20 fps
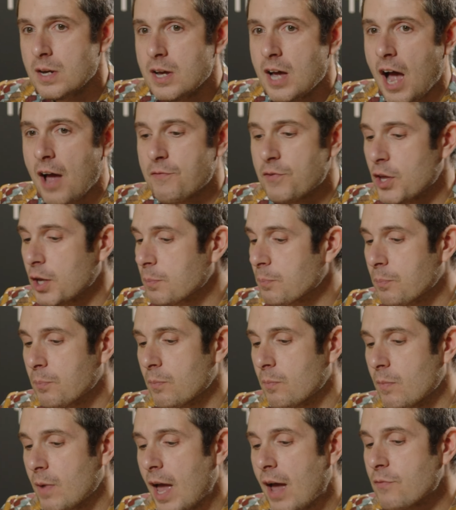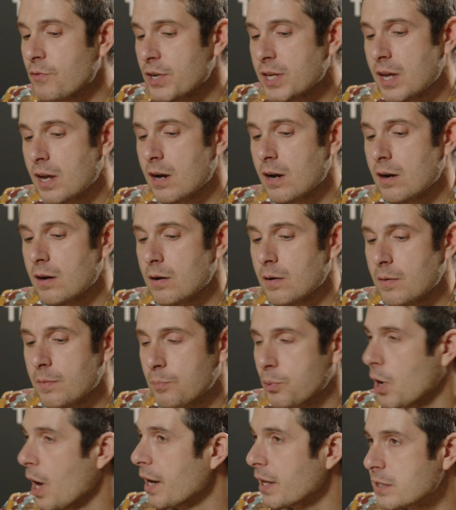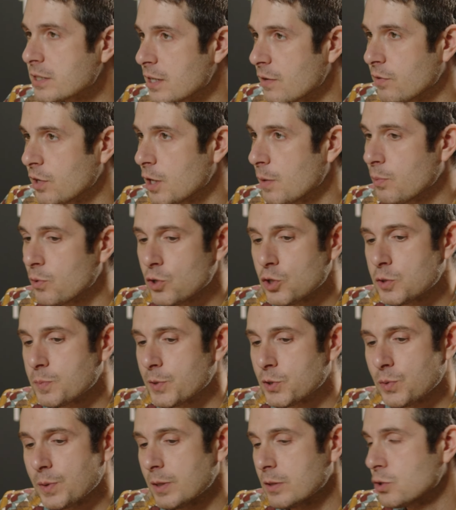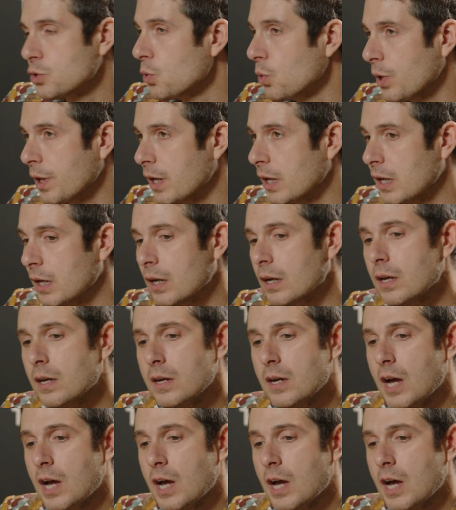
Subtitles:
I feel like every year, productivity boosts between tooling,